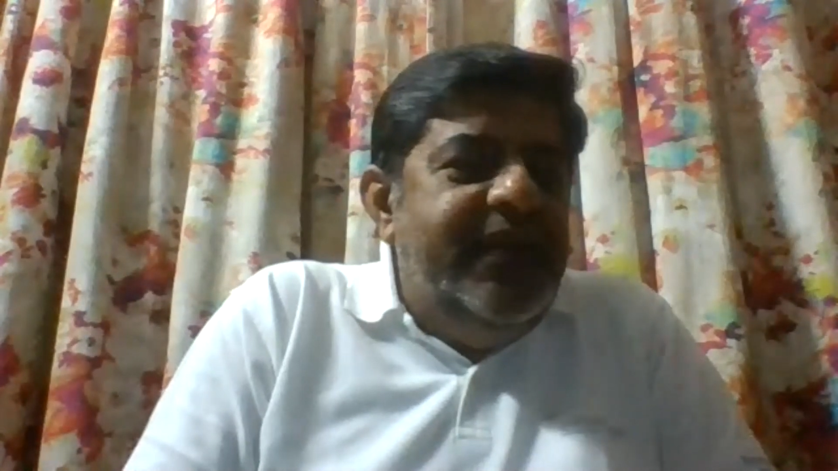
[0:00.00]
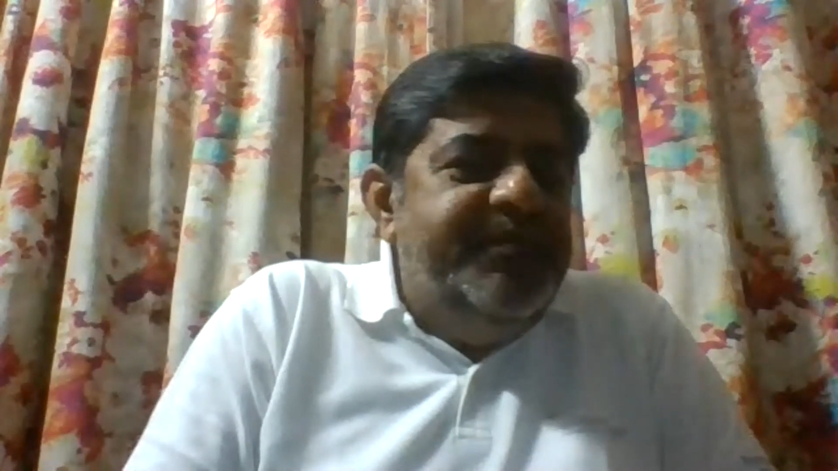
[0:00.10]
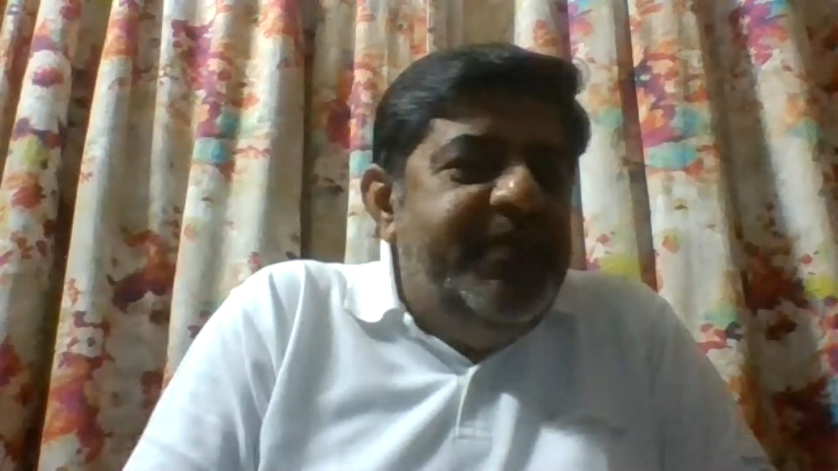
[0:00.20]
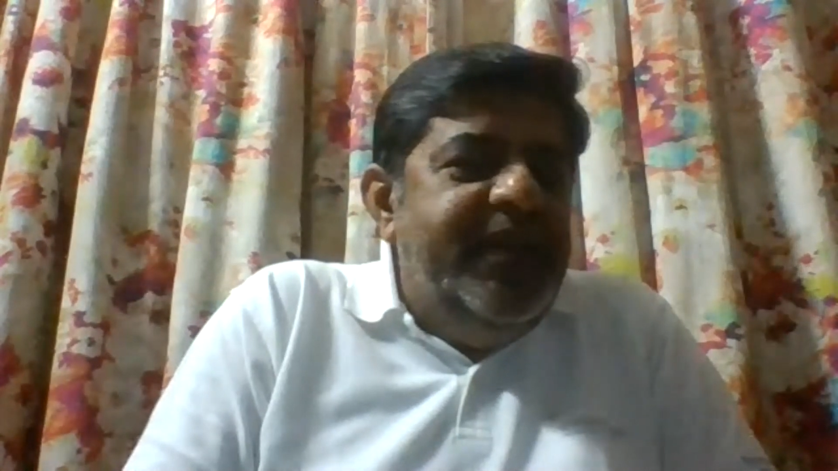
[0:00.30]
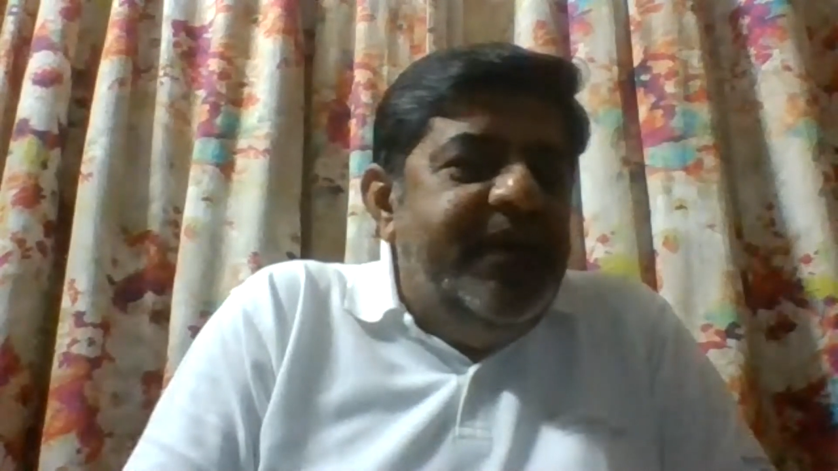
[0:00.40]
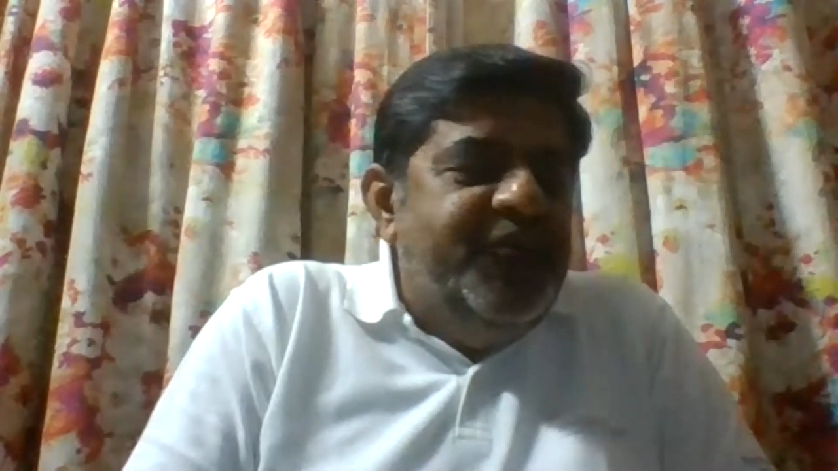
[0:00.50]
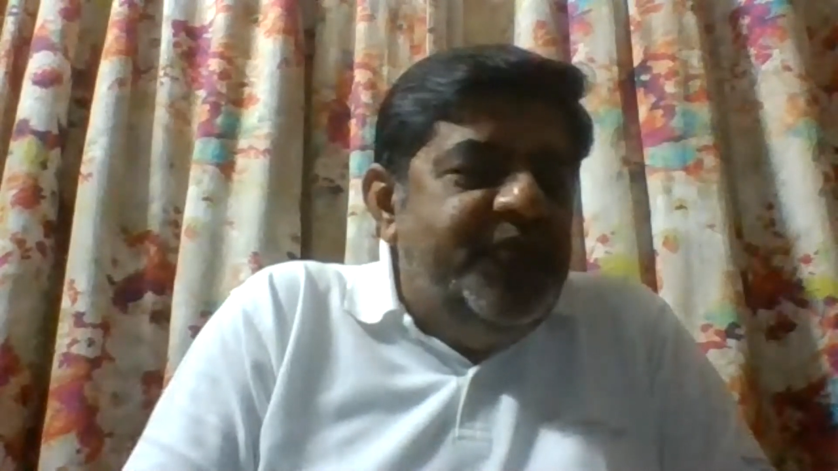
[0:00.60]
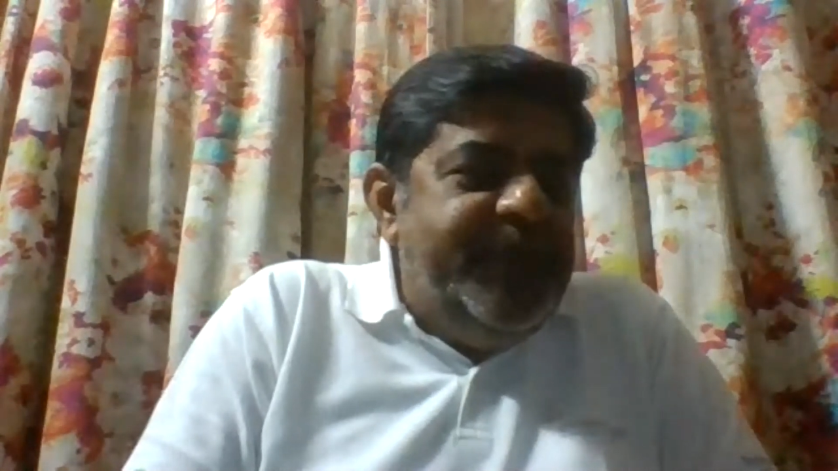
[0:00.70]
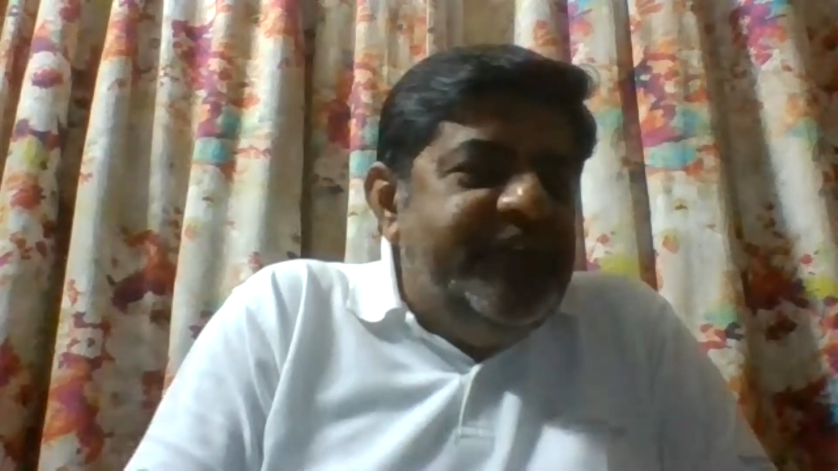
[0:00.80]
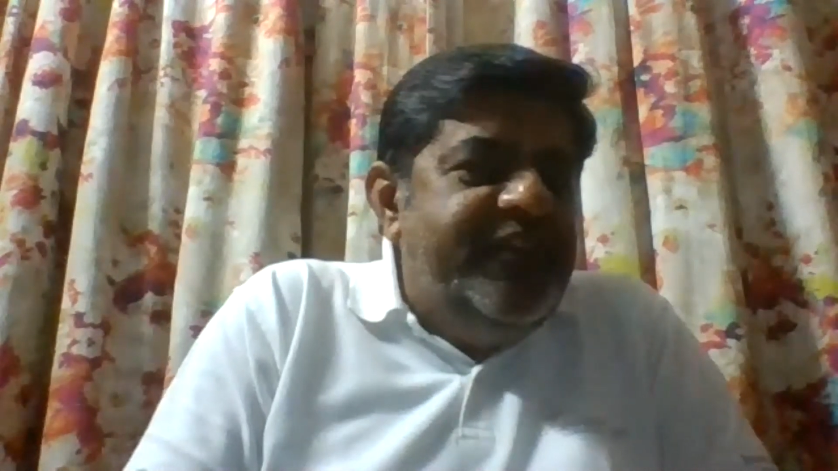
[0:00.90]
let me
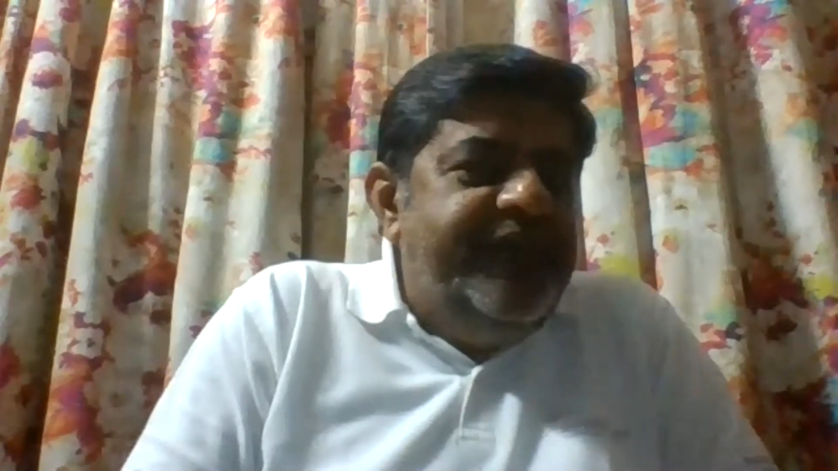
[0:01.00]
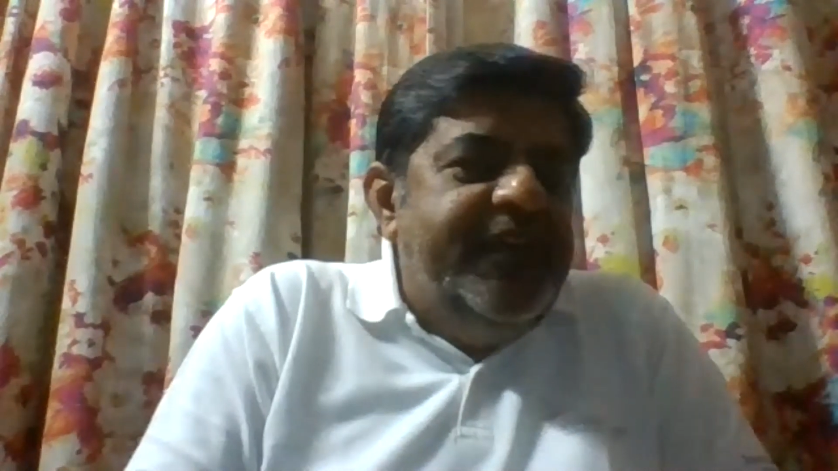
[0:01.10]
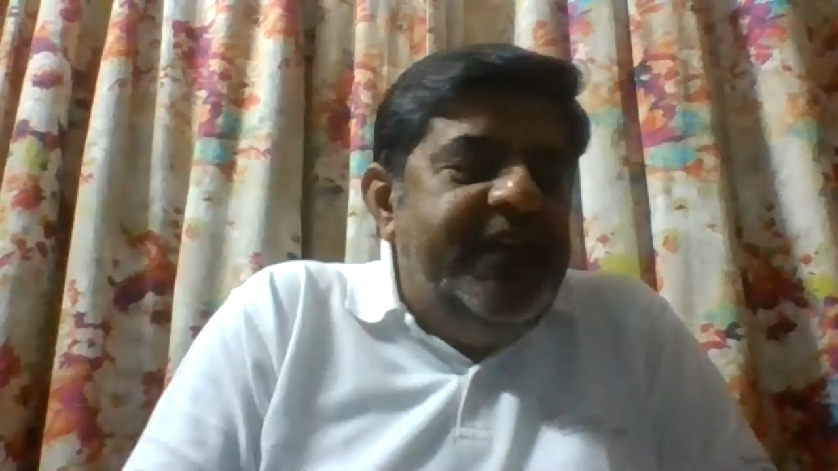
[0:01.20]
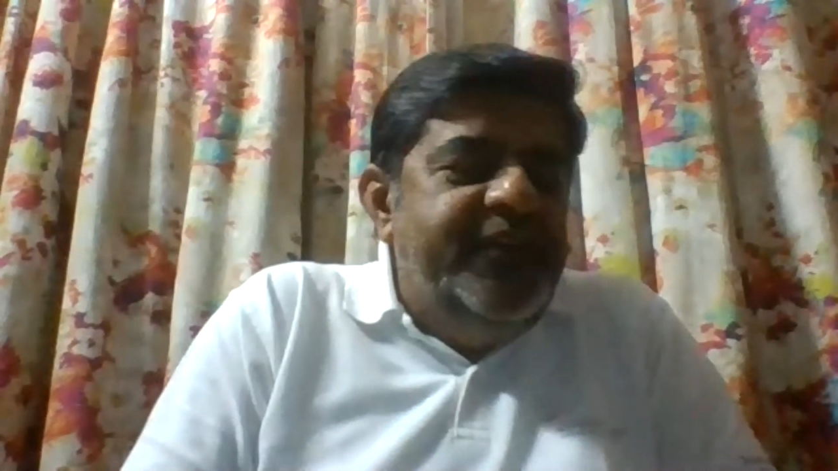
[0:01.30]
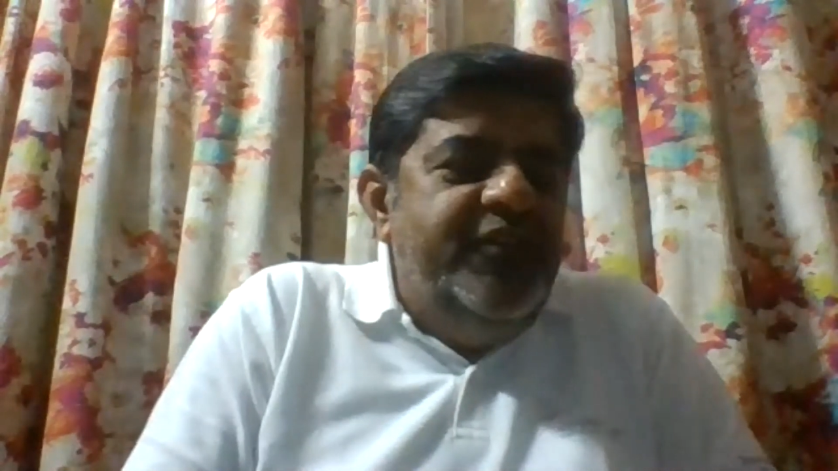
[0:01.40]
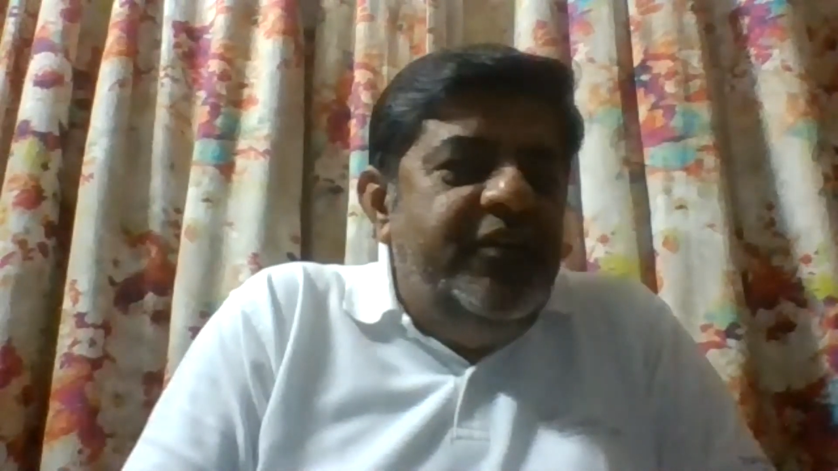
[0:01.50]
come specifically